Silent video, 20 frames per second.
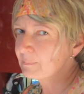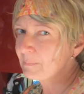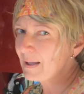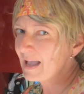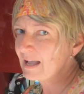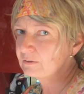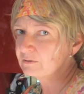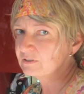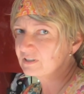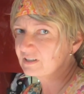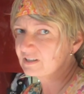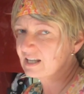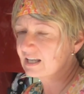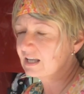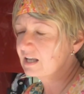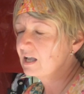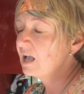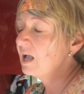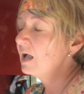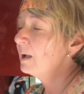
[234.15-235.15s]
I think,
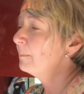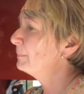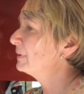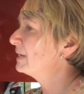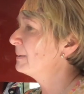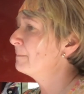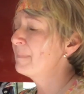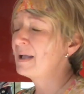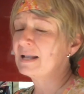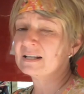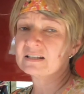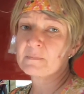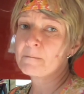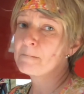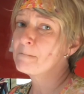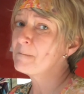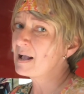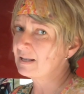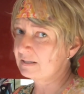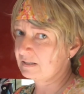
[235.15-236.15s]
but it makes a
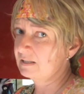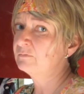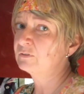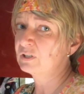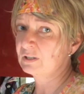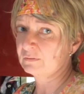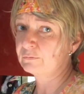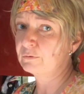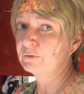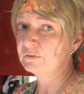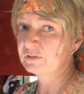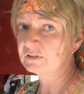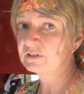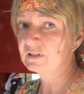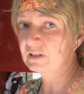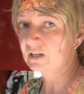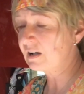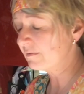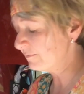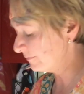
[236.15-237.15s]
massive difference to
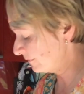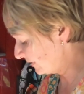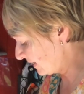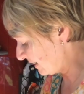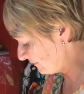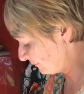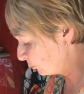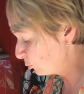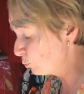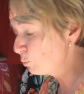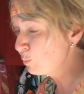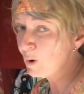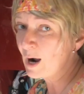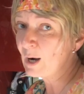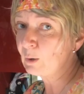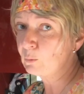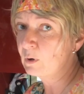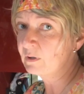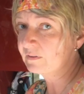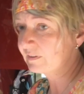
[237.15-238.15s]
the comfort level and
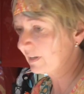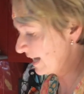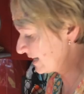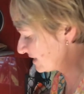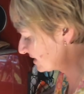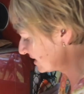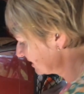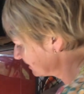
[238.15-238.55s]
well worth getting.